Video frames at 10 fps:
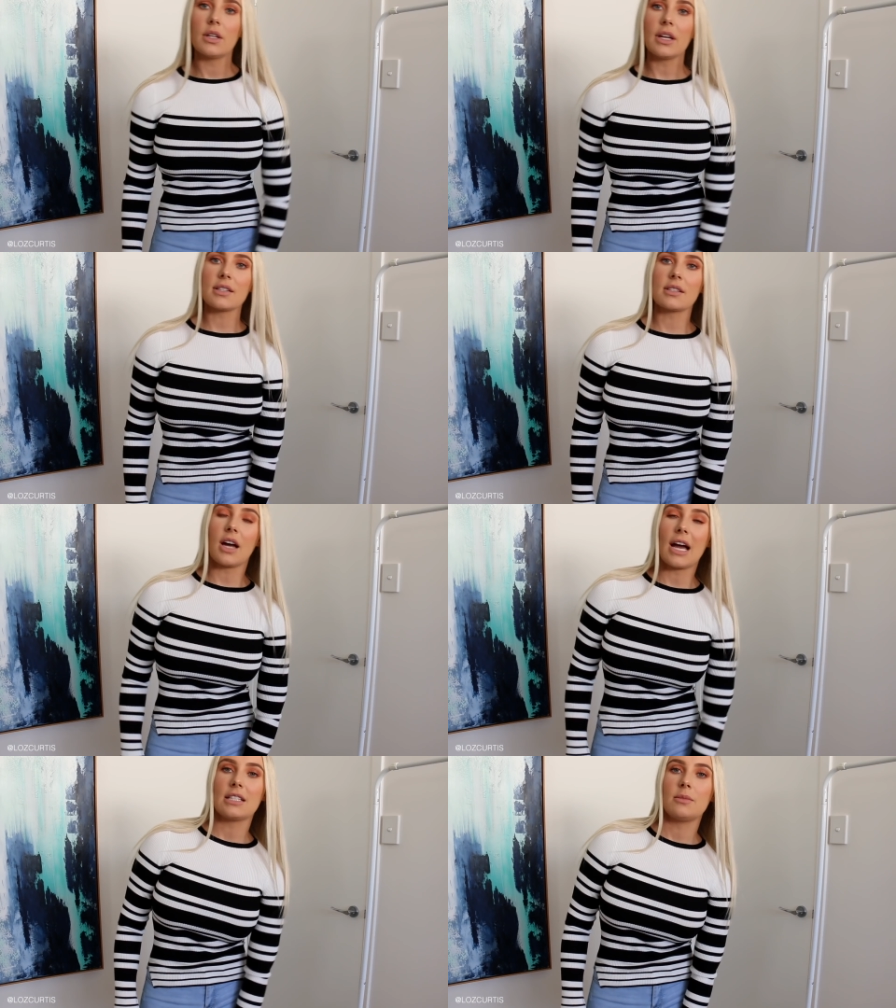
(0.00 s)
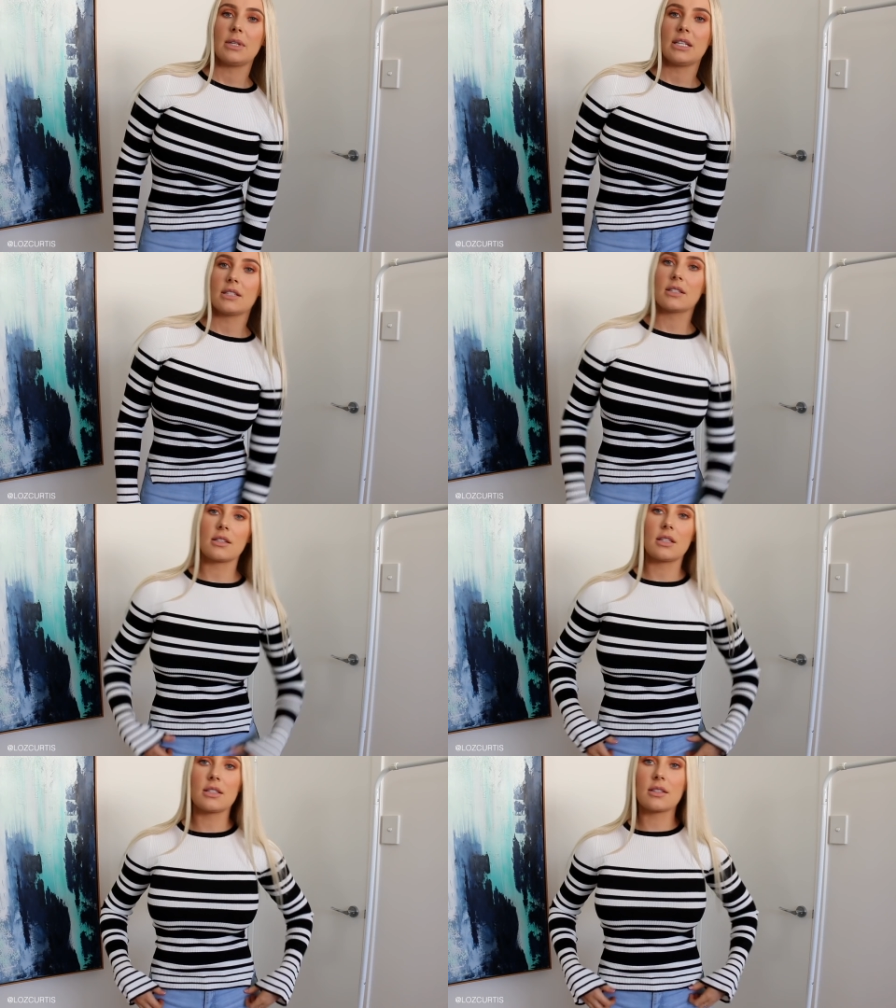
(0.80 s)
The next item
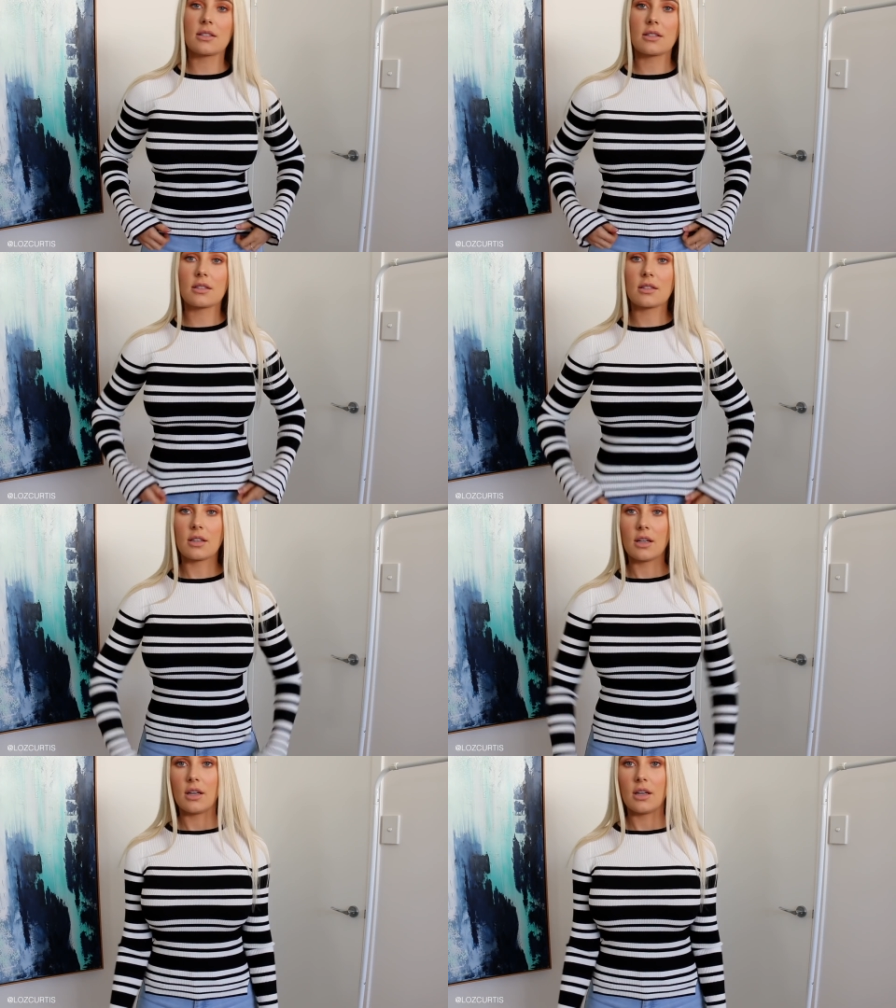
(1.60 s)
is this